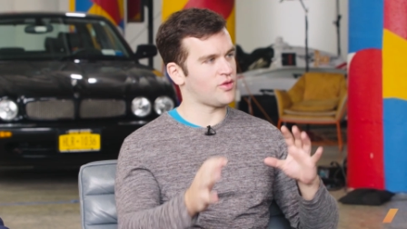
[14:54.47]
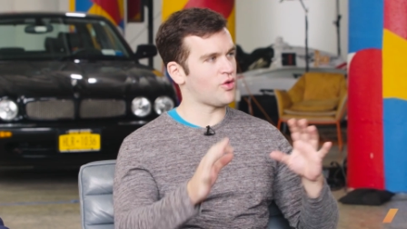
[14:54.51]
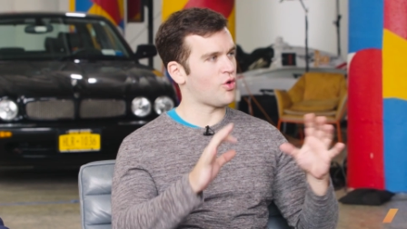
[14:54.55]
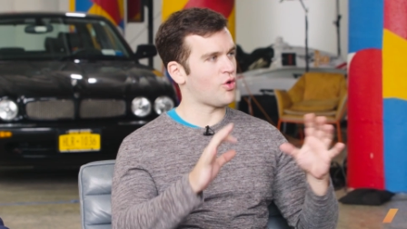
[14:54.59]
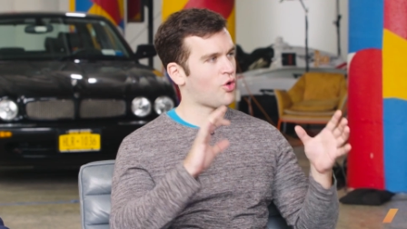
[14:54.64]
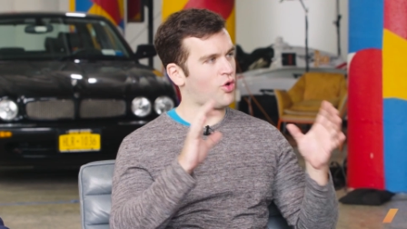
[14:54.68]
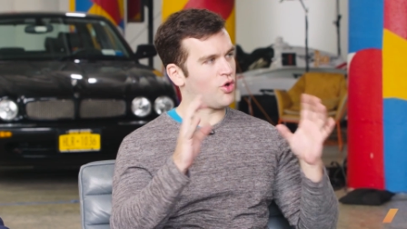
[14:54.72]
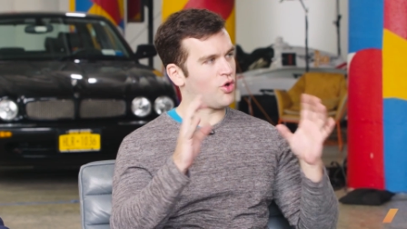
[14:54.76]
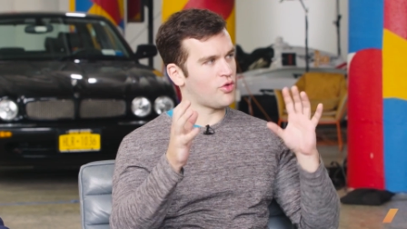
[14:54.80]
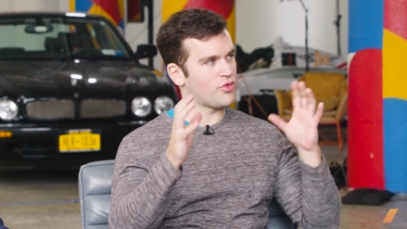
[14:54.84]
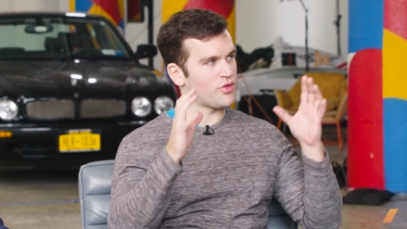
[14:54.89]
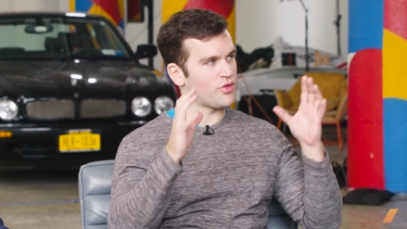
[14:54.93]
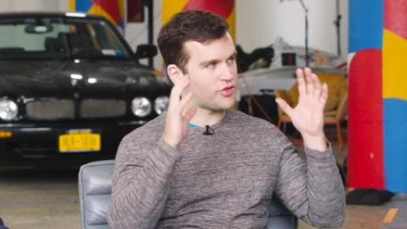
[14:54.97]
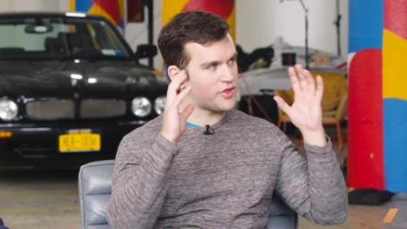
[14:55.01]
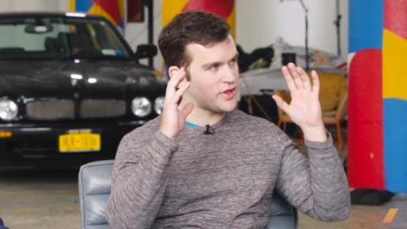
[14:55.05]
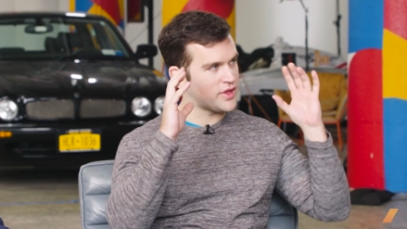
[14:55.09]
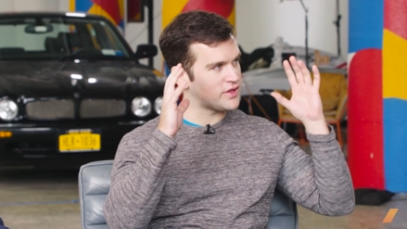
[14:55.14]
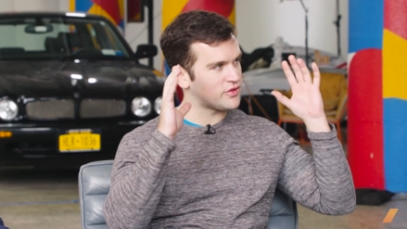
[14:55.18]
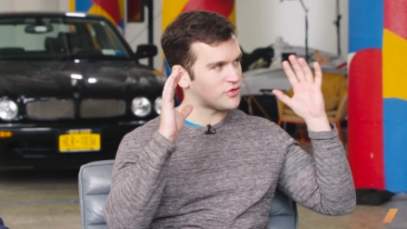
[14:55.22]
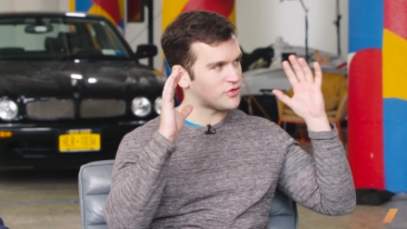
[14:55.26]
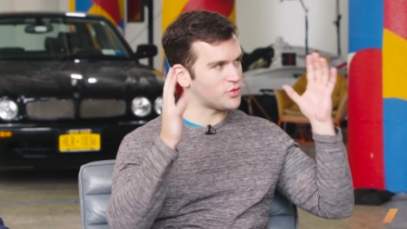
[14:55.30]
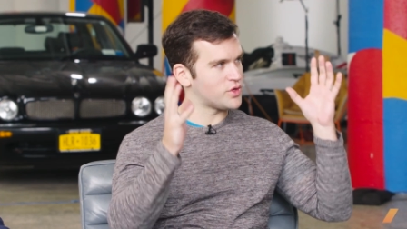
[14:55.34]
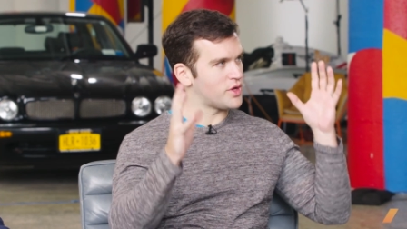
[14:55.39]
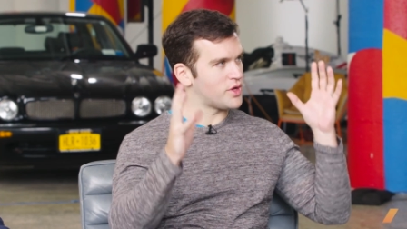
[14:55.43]
all the
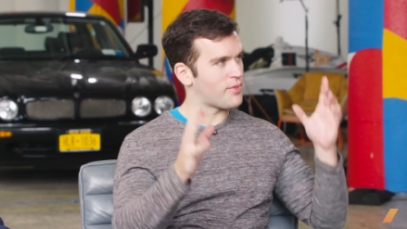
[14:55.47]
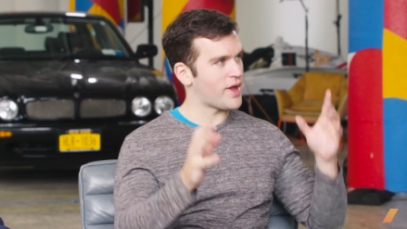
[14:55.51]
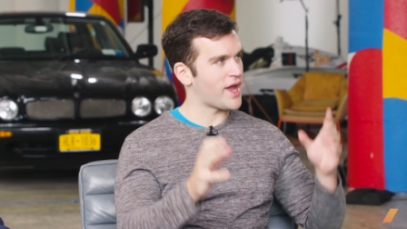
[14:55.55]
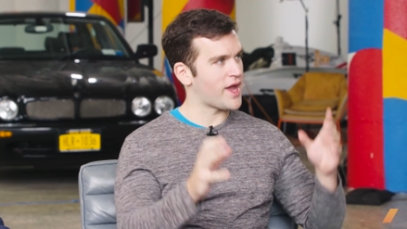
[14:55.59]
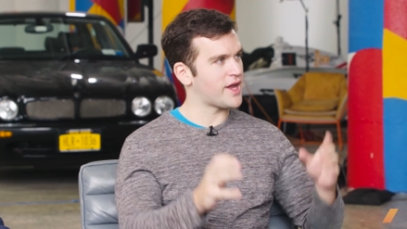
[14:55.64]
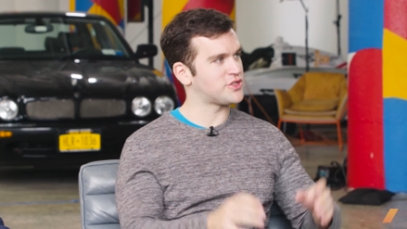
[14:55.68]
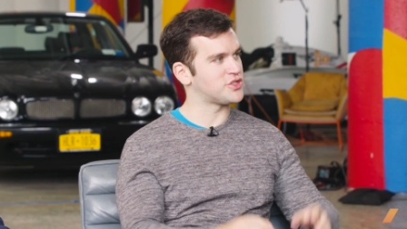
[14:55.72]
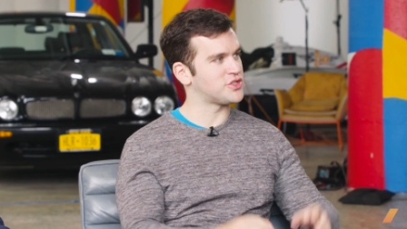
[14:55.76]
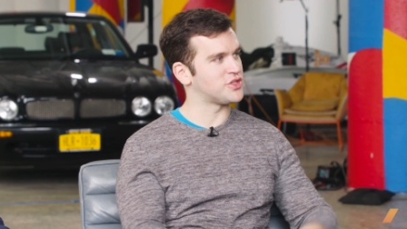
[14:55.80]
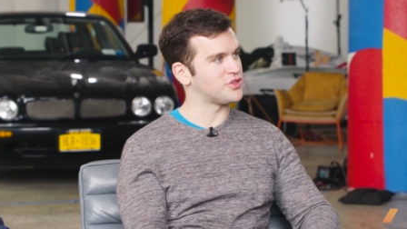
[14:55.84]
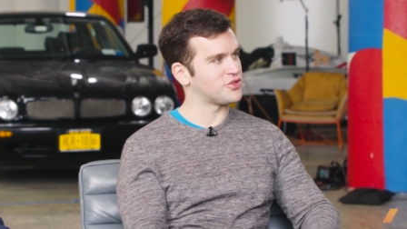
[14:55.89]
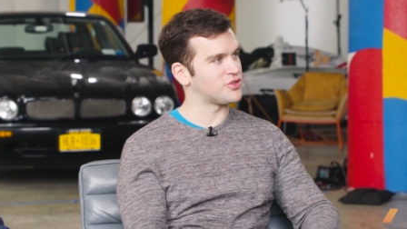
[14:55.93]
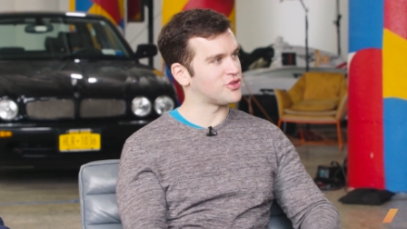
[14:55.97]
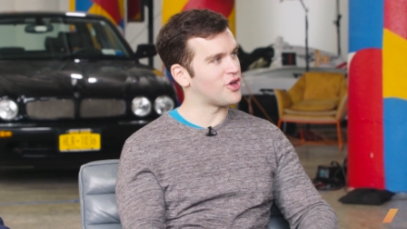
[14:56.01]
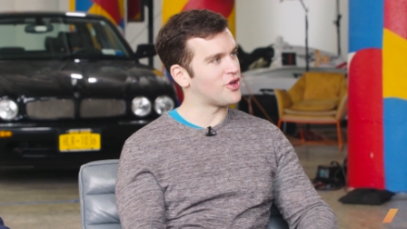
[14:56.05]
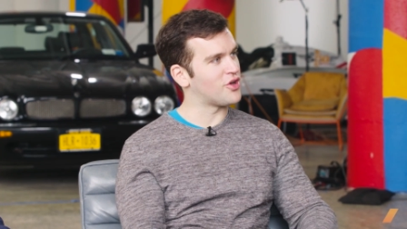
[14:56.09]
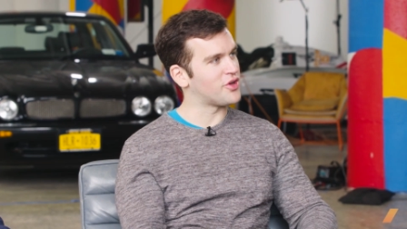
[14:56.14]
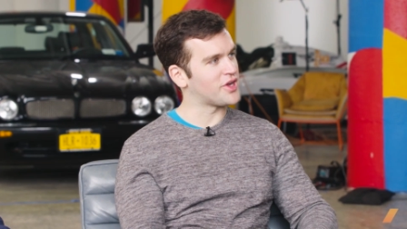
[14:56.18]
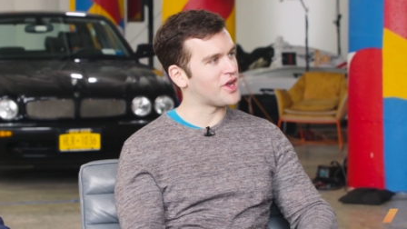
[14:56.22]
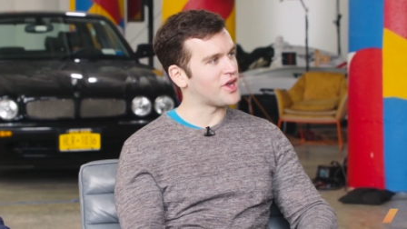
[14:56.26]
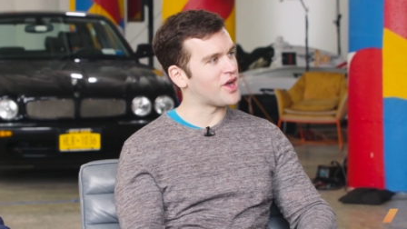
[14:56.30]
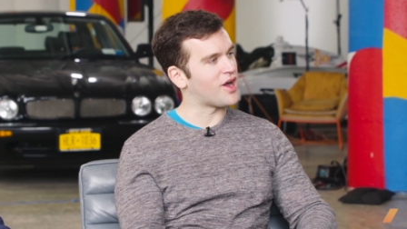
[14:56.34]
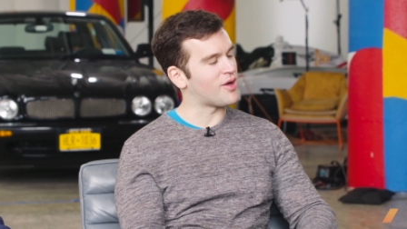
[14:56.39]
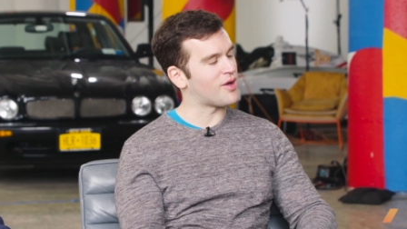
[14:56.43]
things we imagine
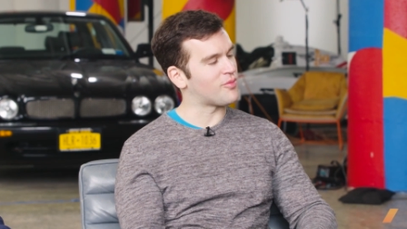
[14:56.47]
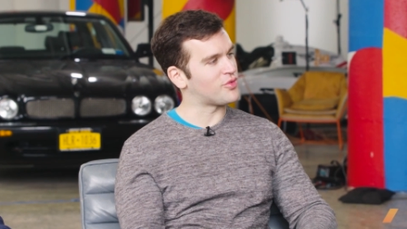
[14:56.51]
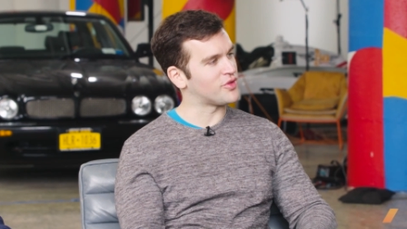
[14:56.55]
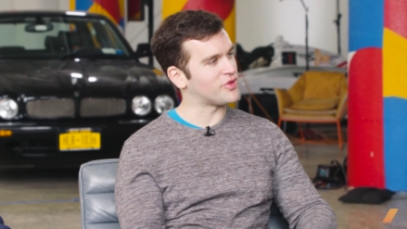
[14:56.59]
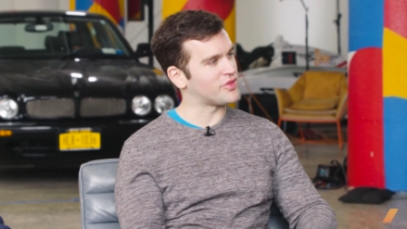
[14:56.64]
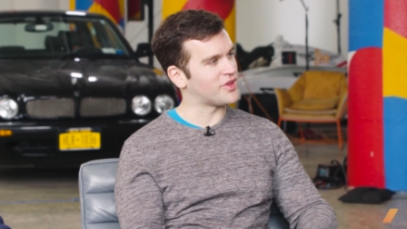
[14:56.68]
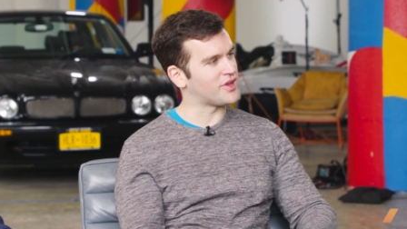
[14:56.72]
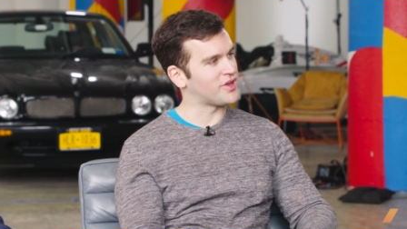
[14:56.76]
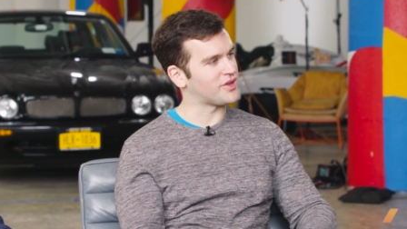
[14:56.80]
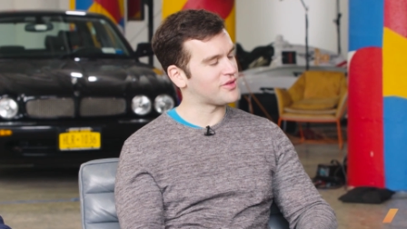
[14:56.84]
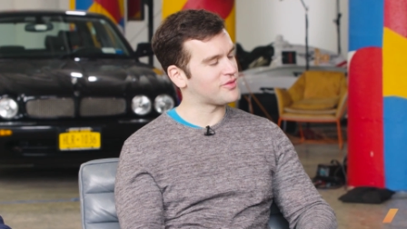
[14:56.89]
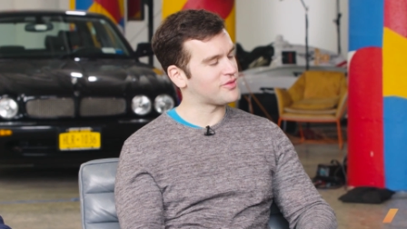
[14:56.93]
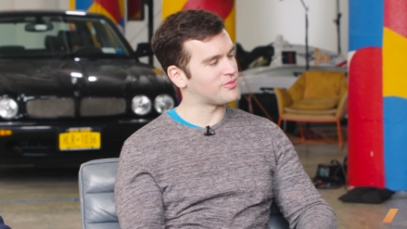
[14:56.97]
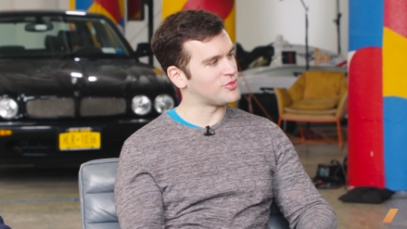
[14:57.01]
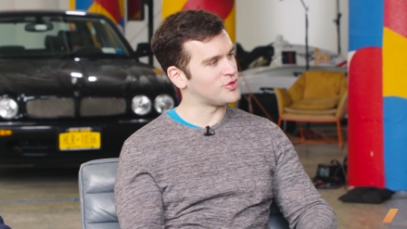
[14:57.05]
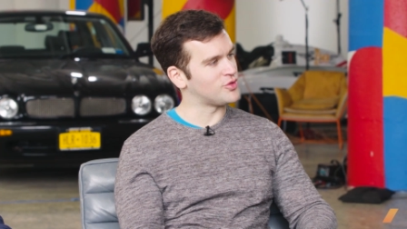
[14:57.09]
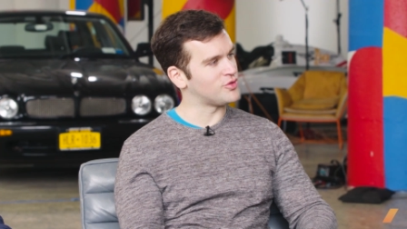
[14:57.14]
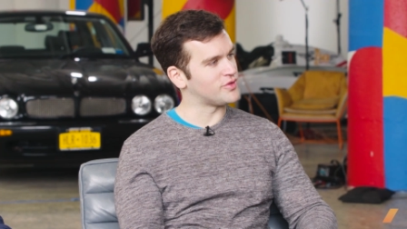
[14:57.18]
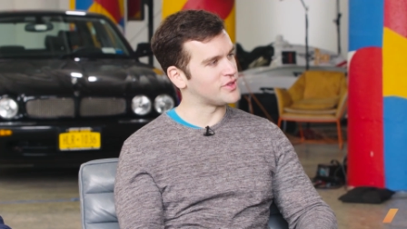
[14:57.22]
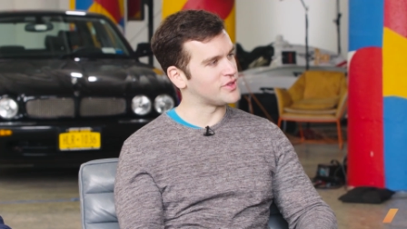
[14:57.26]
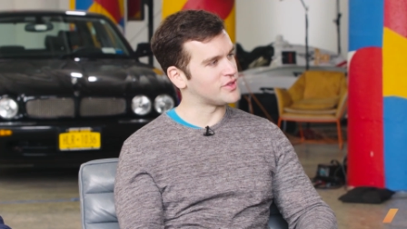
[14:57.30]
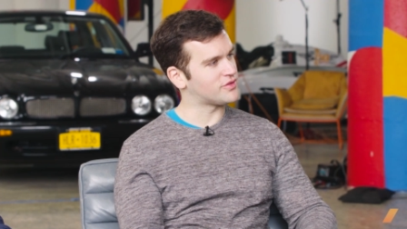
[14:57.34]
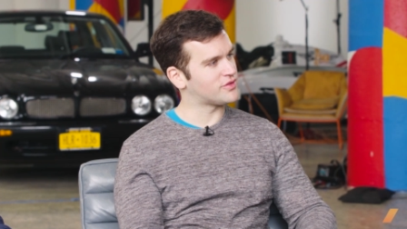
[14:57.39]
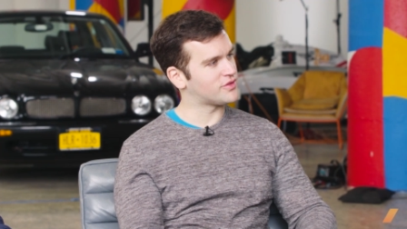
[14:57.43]
growing up. What about
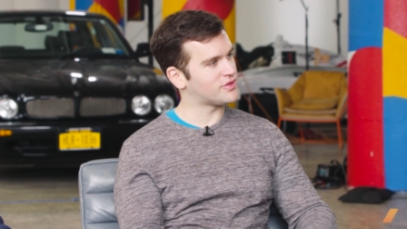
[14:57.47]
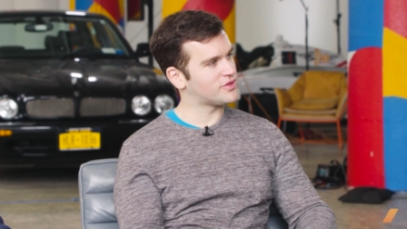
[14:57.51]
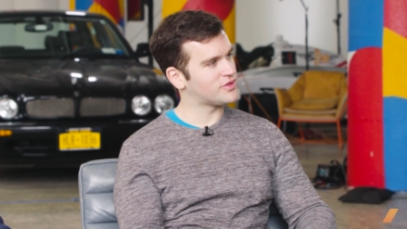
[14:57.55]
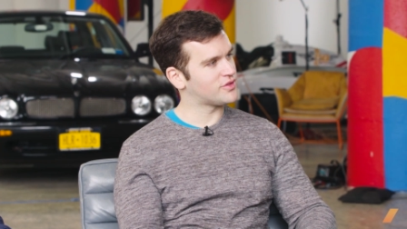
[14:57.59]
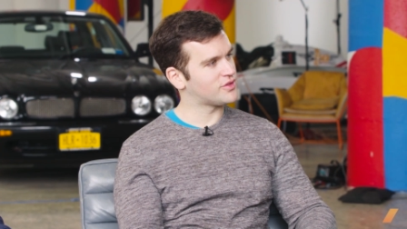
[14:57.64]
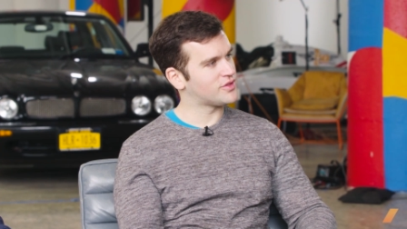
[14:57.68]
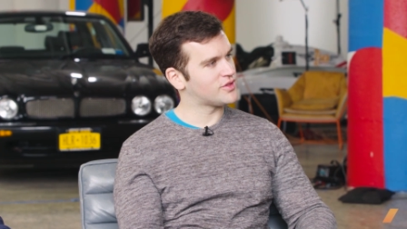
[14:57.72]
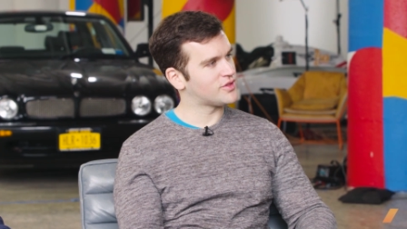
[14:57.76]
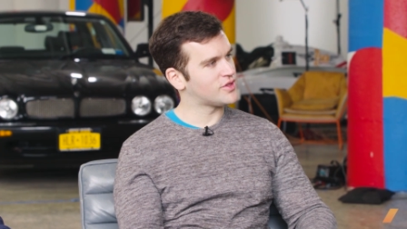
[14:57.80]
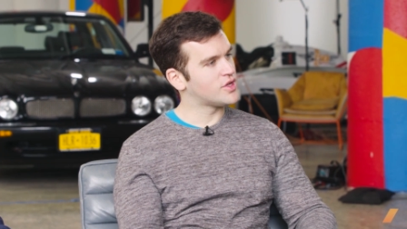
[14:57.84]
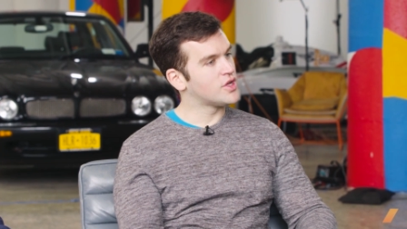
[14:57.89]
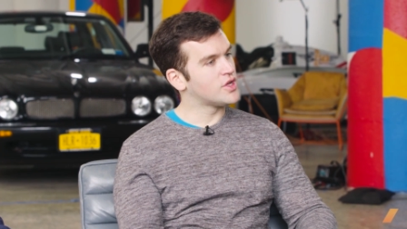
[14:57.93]
spectators? Movies.